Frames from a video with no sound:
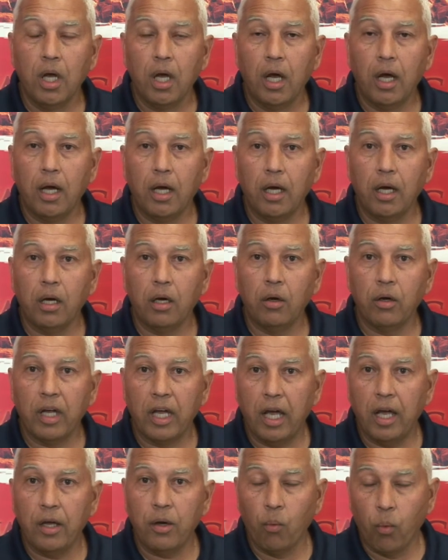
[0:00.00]

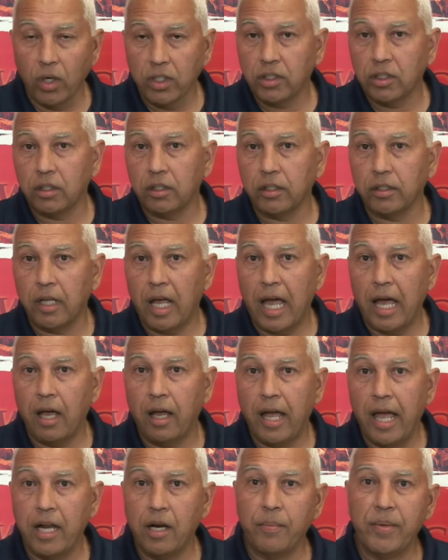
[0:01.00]
It was
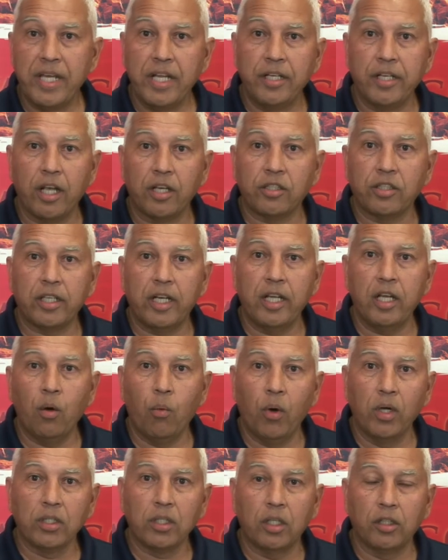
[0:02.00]
at a meeting yesterday, it
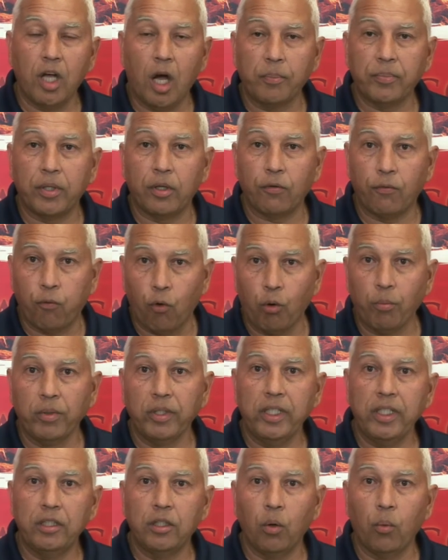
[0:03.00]
was adopted
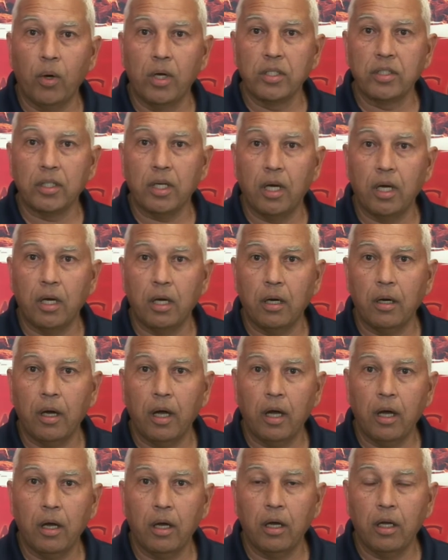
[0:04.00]
formally. There was
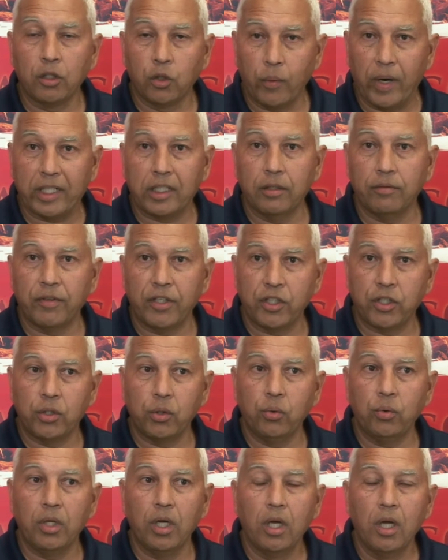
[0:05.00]
a directive
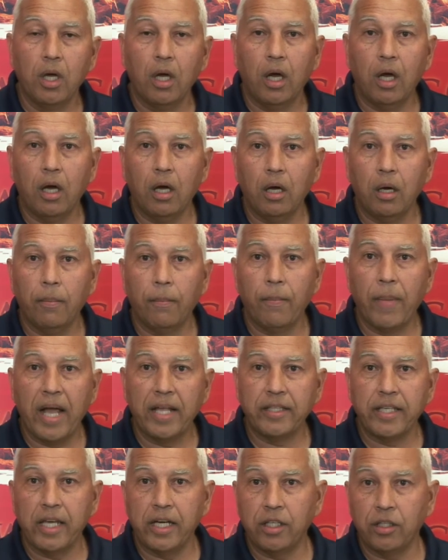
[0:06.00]
issued
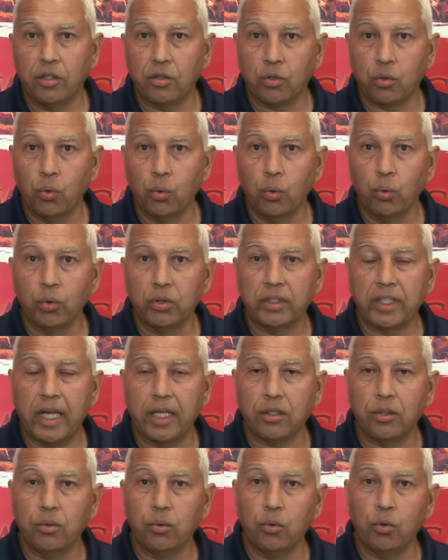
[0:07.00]
mandating the schools
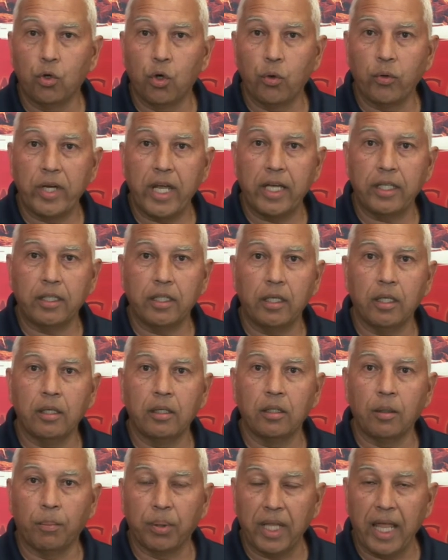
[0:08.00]
that to create
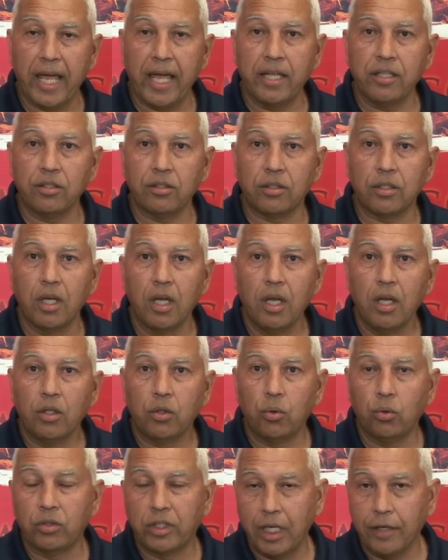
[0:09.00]
the plans
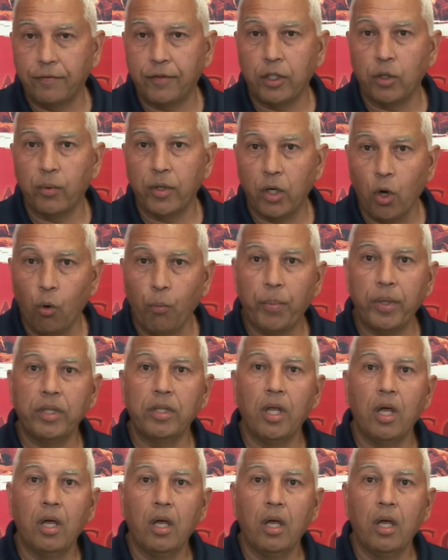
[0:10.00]
to safely reopen.